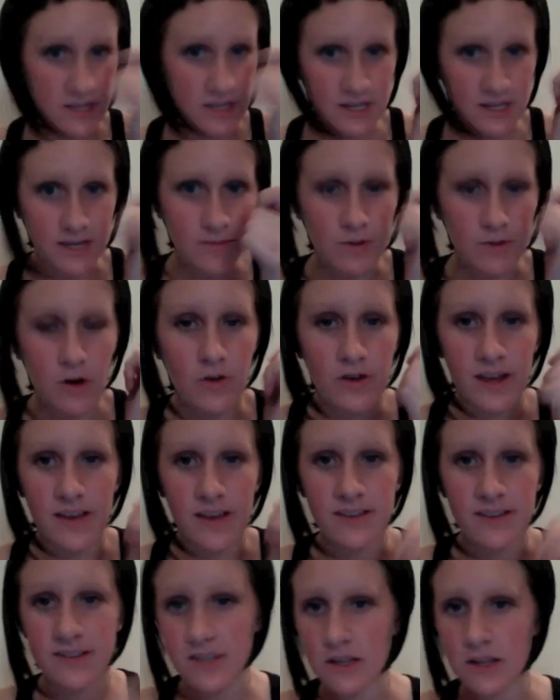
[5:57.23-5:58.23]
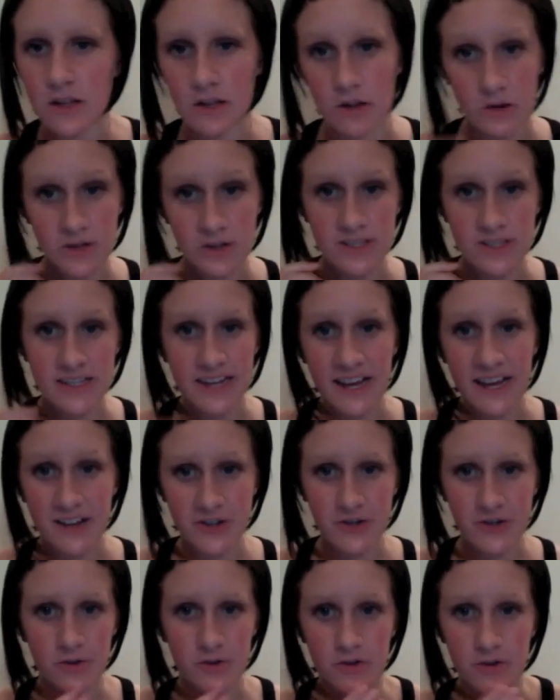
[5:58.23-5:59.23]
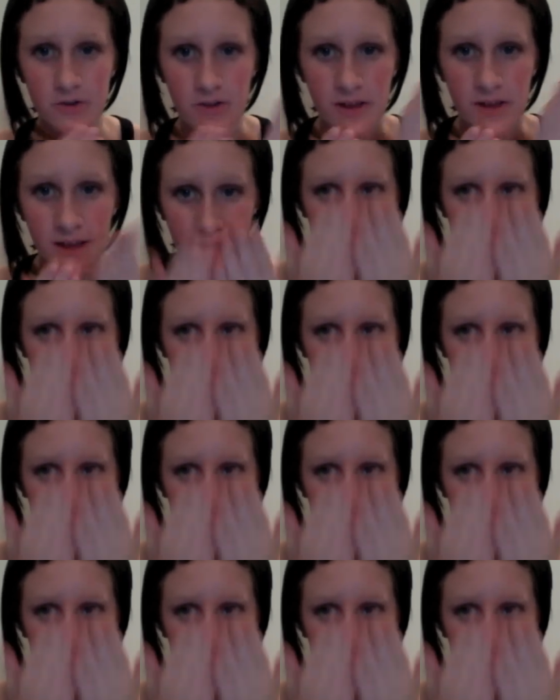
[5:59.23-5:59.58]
keep going at it until it looks natural,